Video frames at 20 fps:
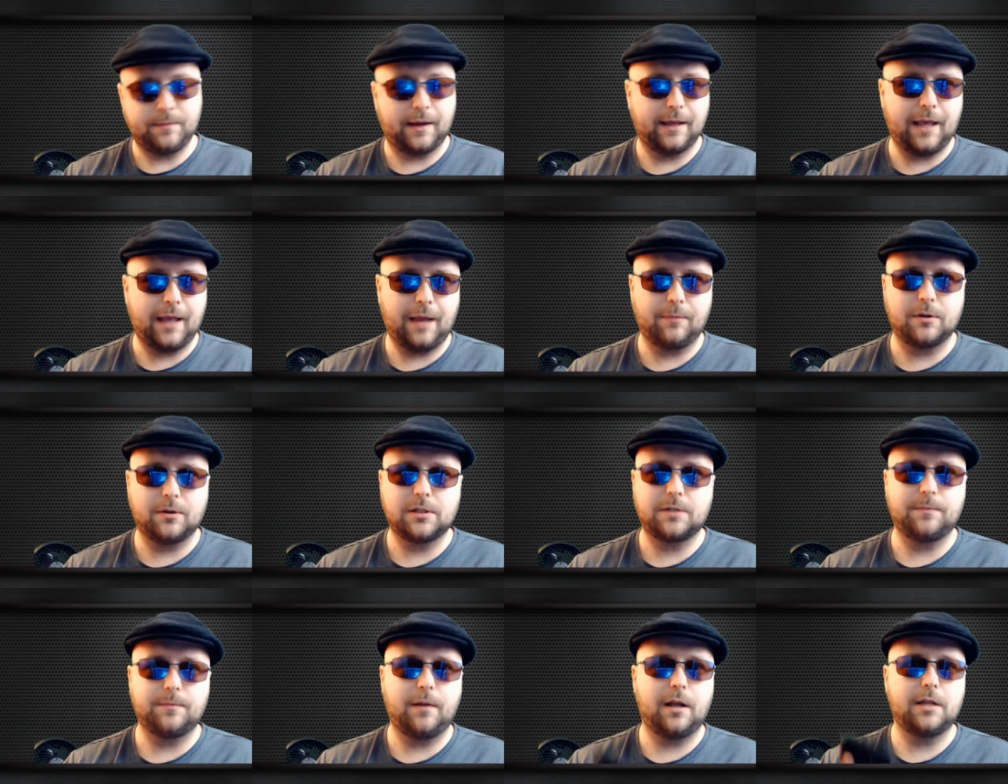camera
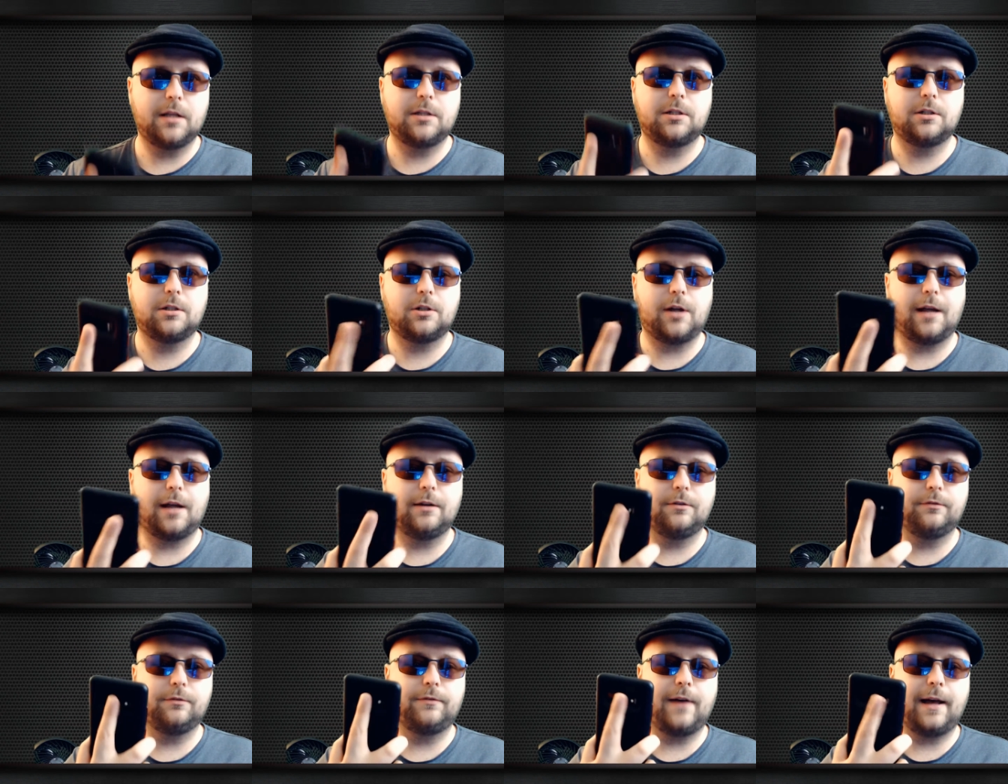smudged trying
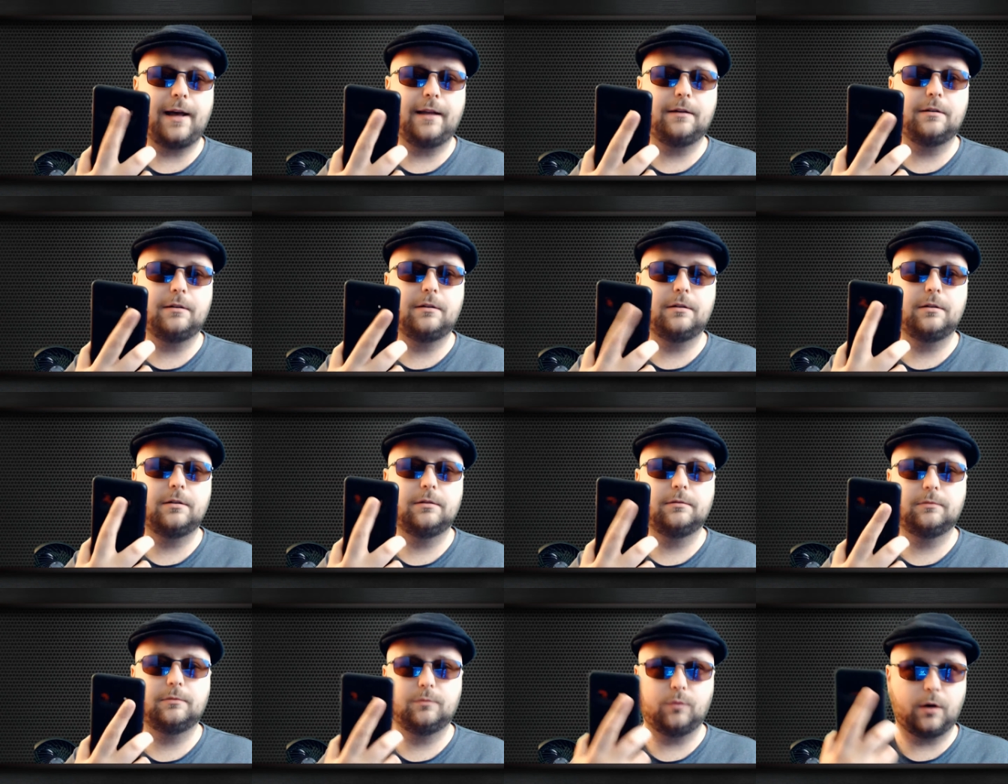to find
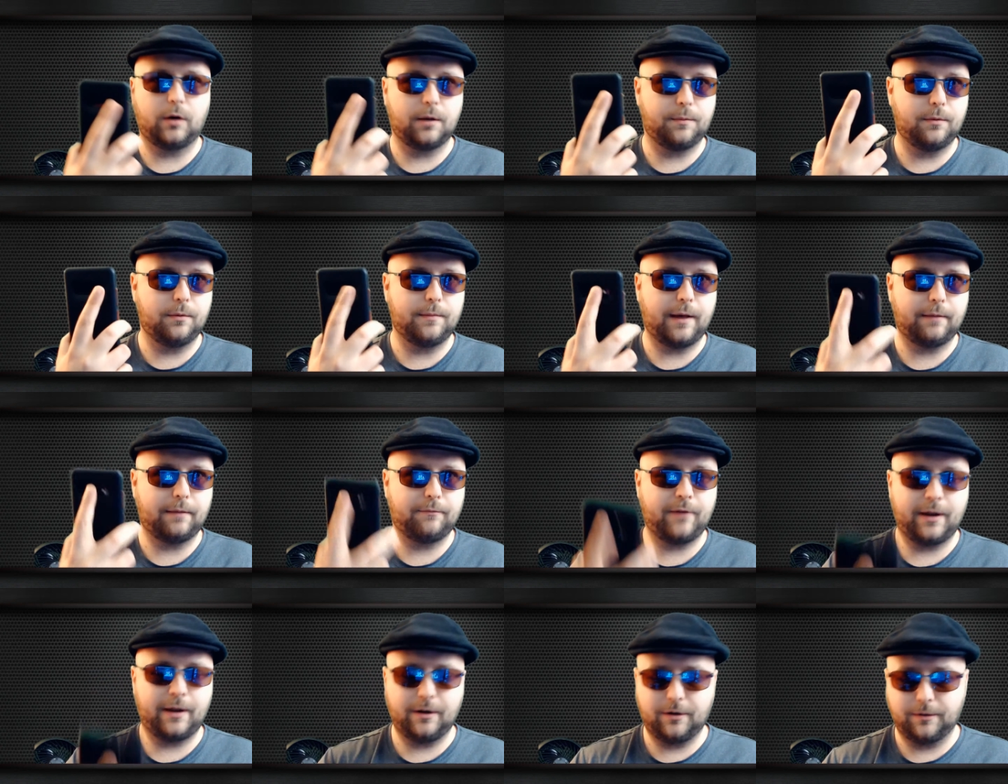where to put my
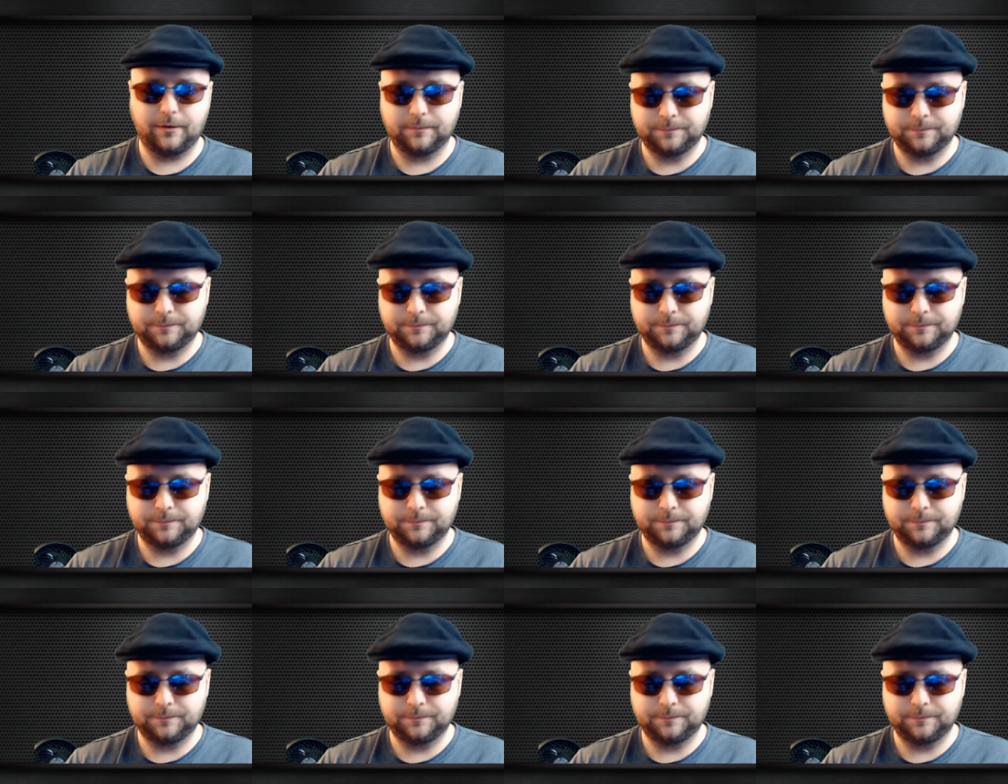finger.